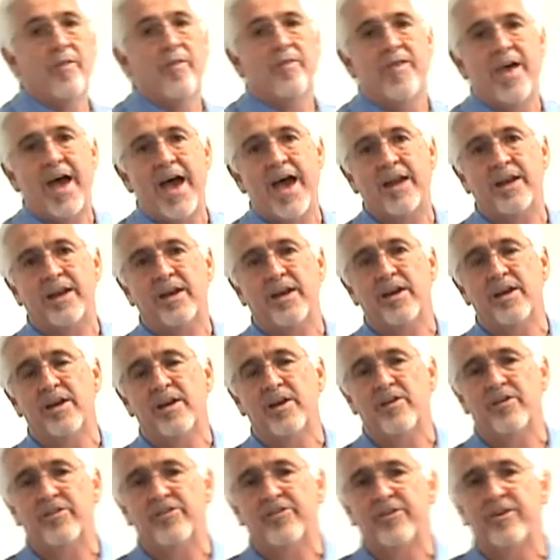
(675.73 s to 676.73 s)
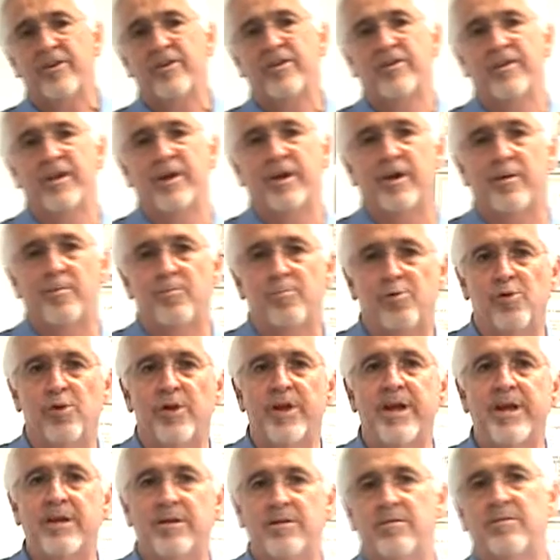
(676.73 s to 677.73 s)
That is the
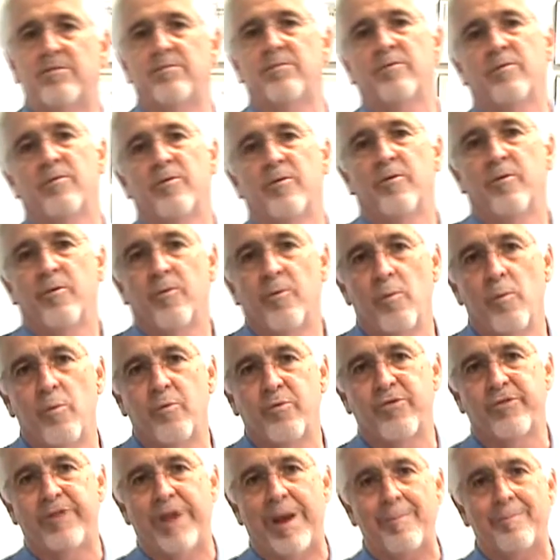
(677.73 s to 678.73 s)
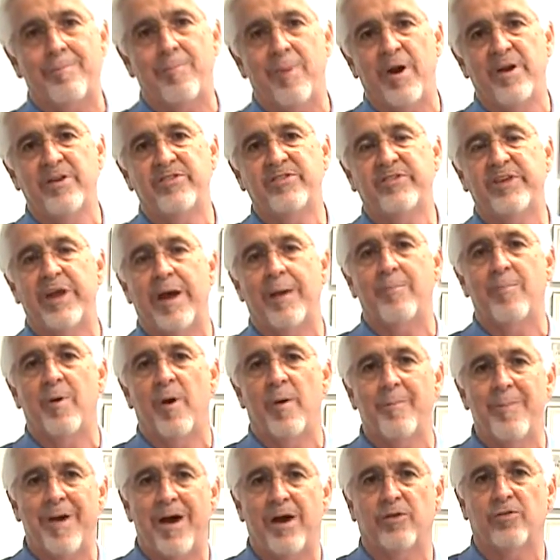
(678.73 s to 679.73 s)
complete step-by-step
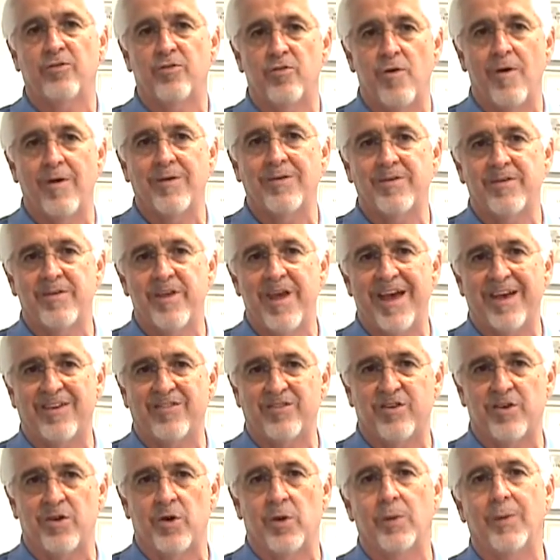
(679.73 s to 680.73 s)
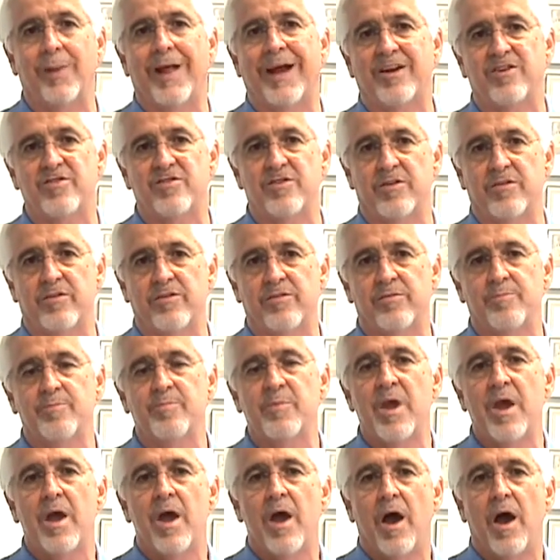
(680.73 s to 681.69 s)
about drug test collections.